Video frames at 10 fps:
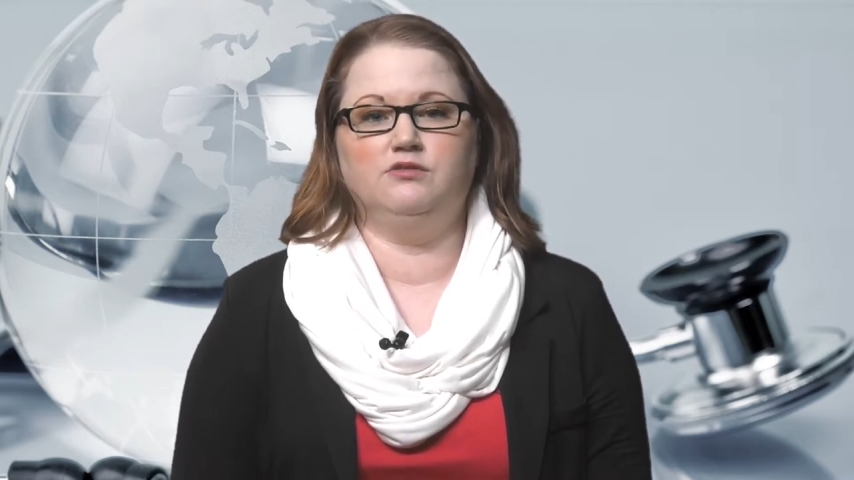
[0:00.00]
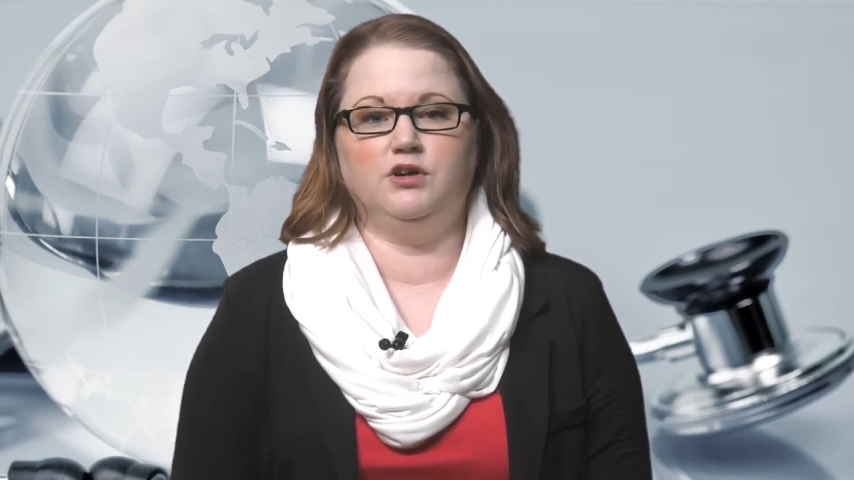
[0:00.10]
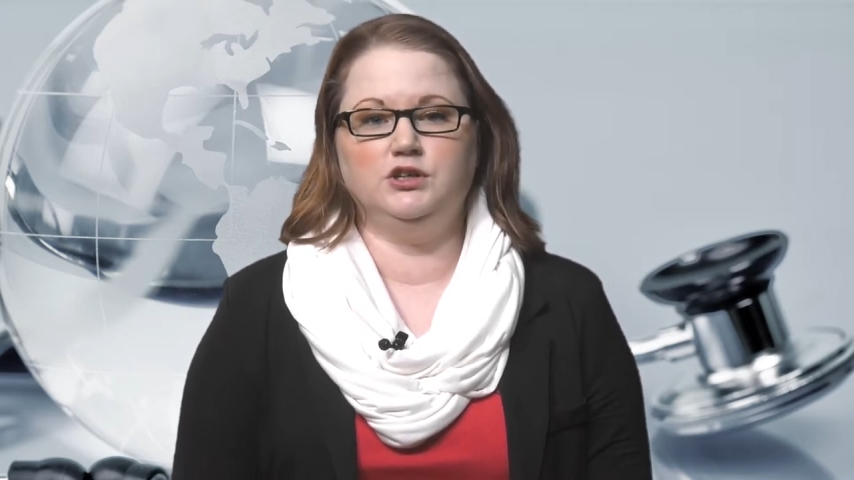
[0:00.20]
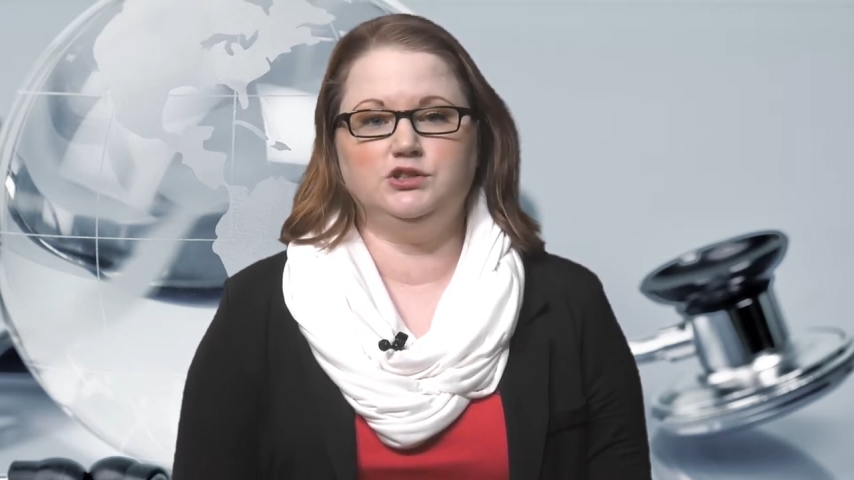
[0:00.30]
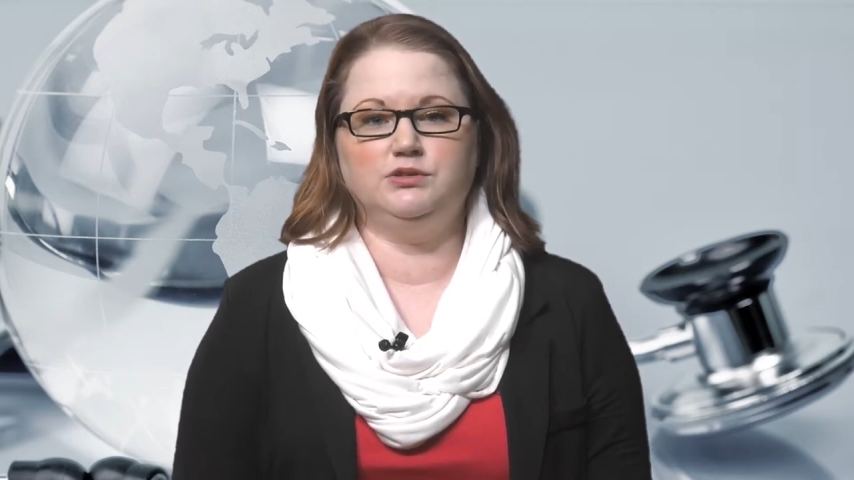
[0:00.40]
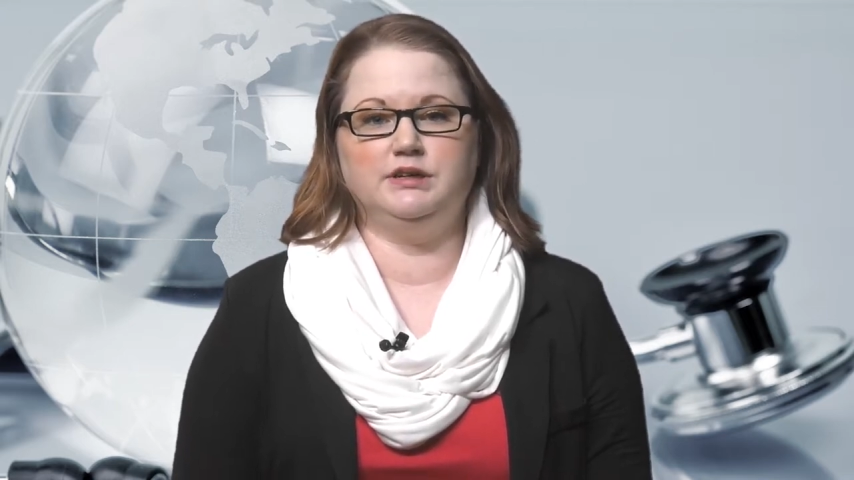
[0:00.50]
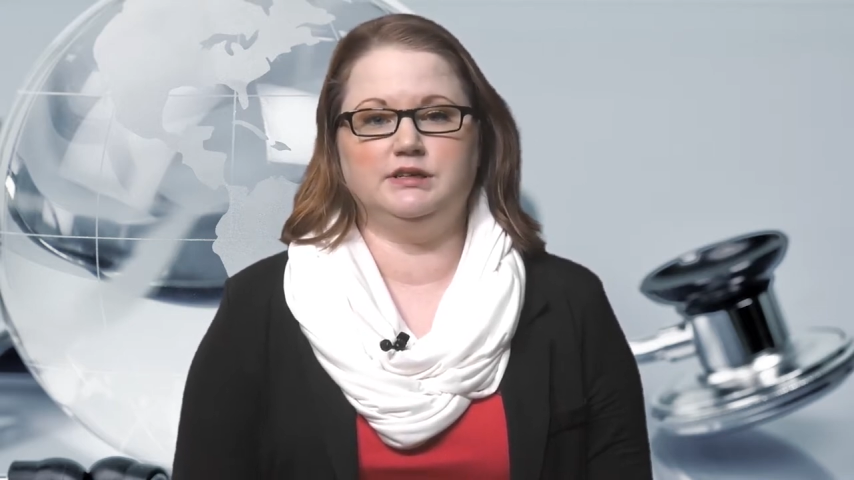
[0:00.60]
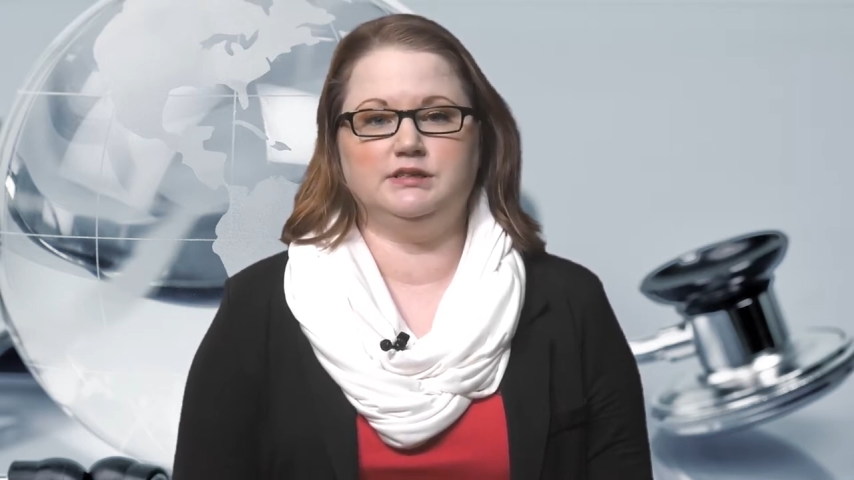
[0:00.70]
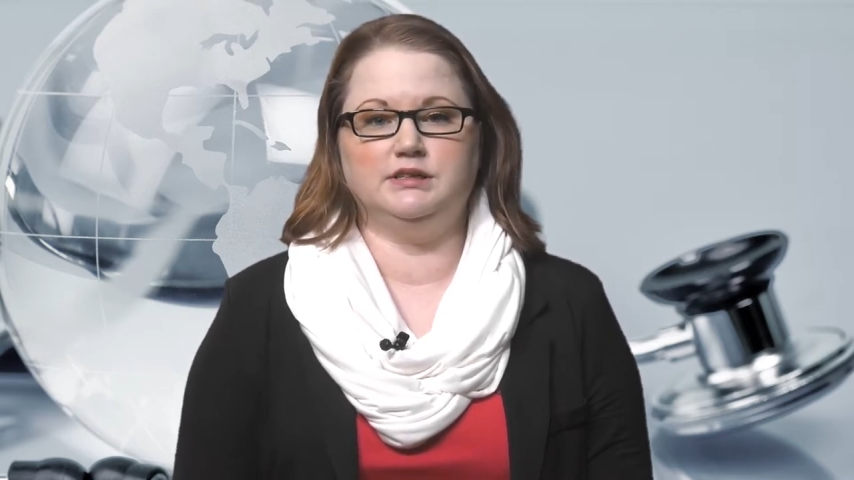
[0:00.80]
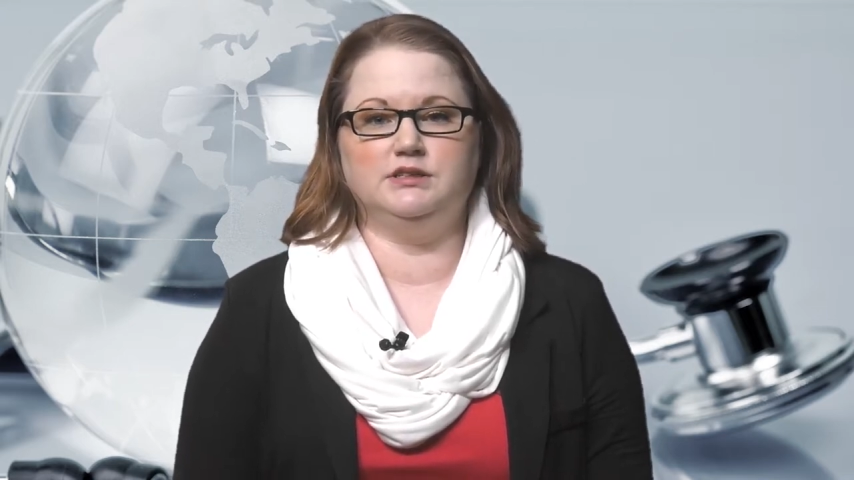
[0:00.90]
fostering
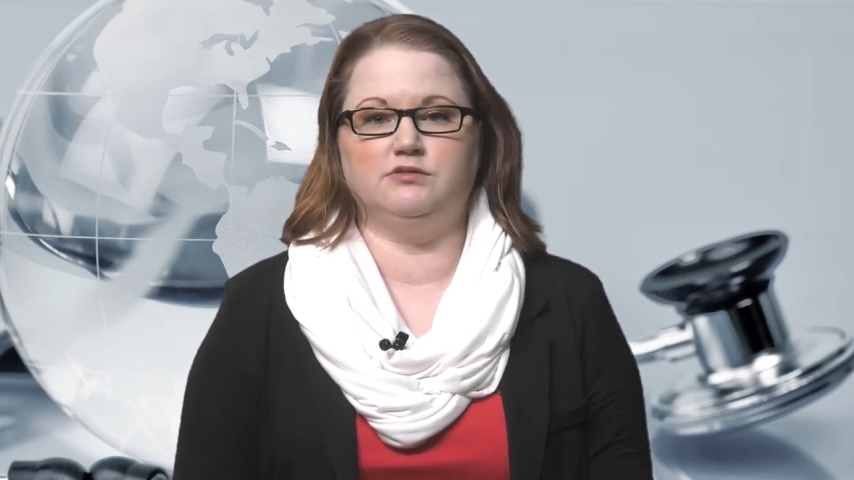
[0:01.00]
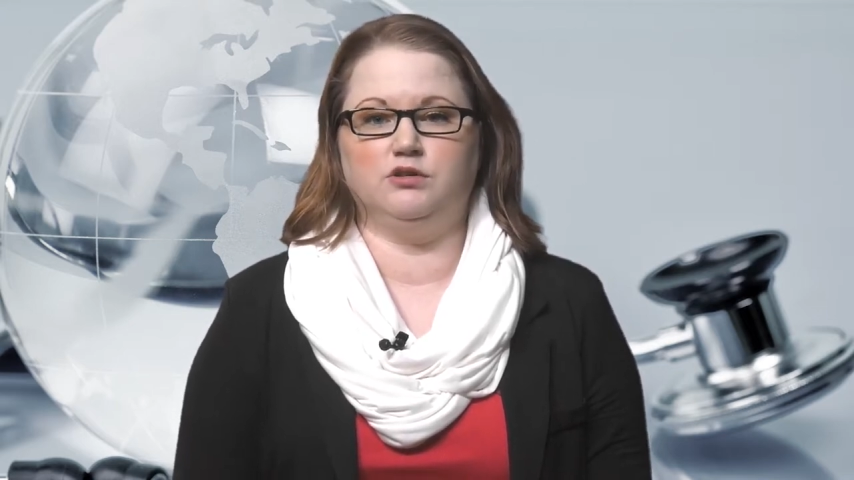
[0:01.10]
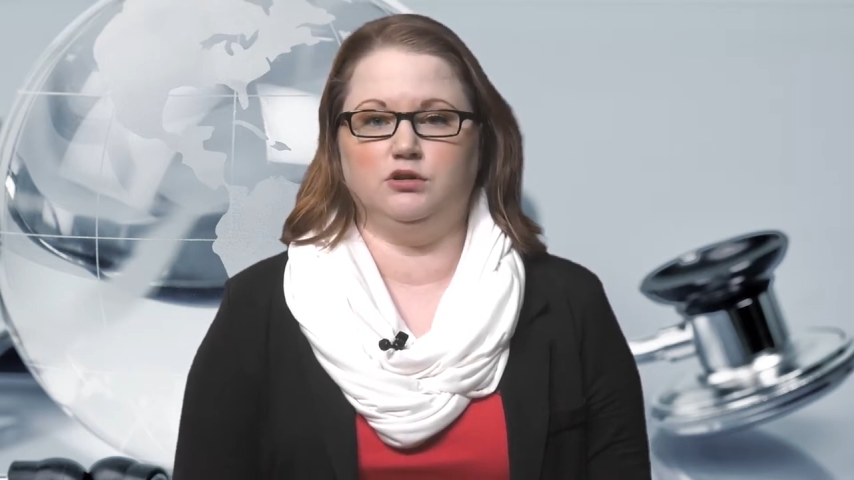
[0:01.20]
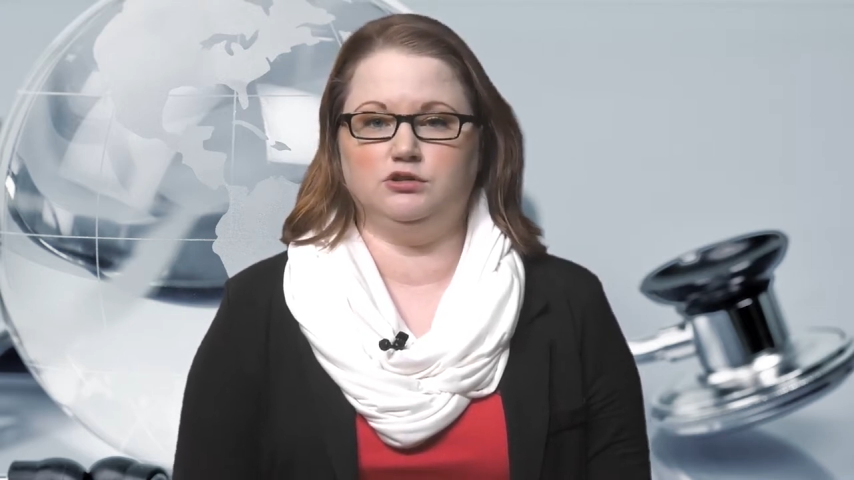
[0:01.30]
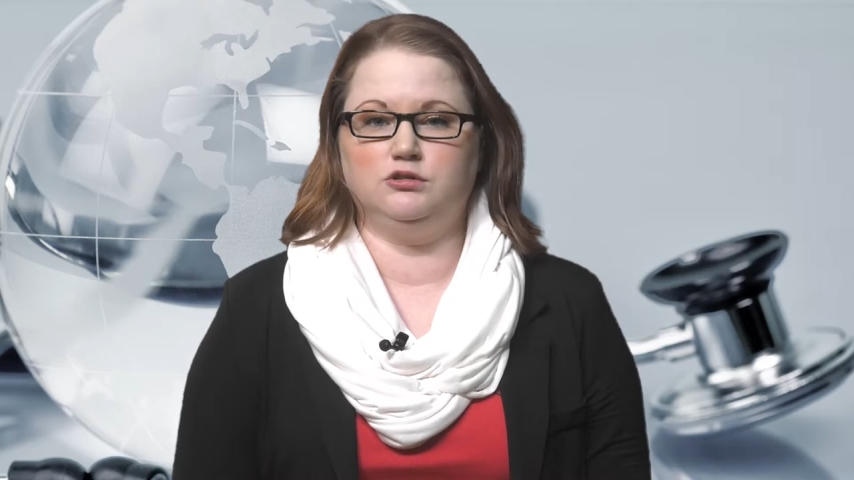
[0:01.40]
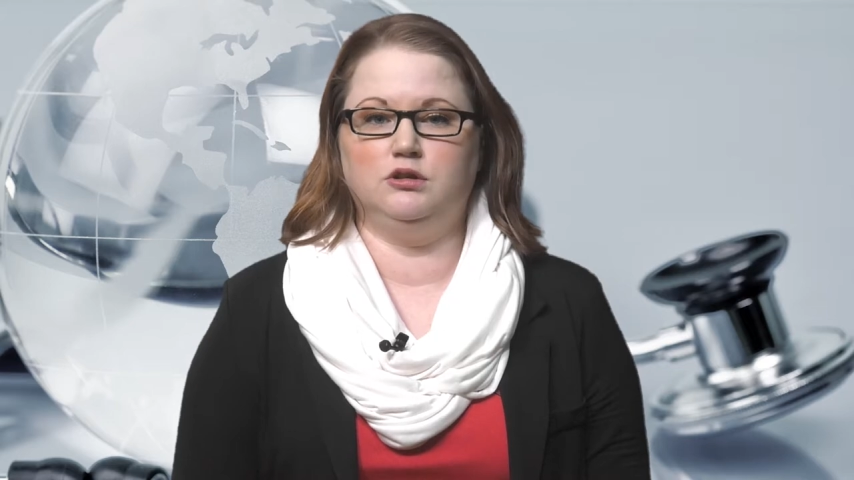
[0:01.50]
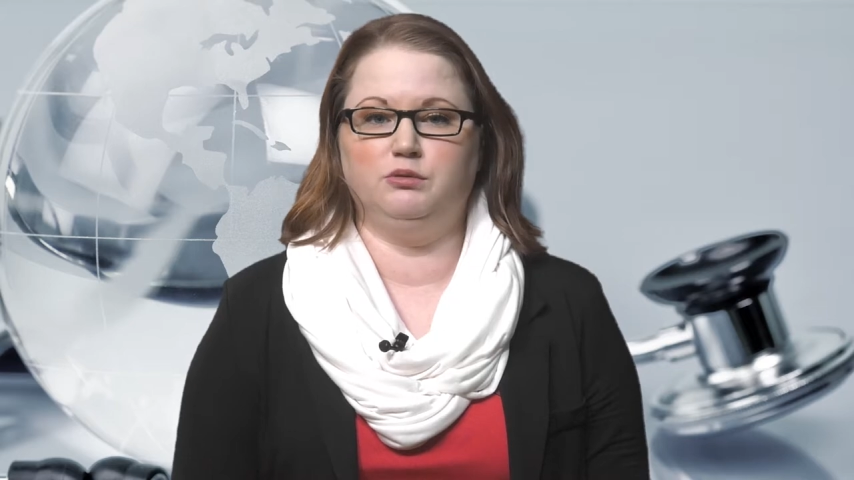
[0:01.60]
a sense of cultural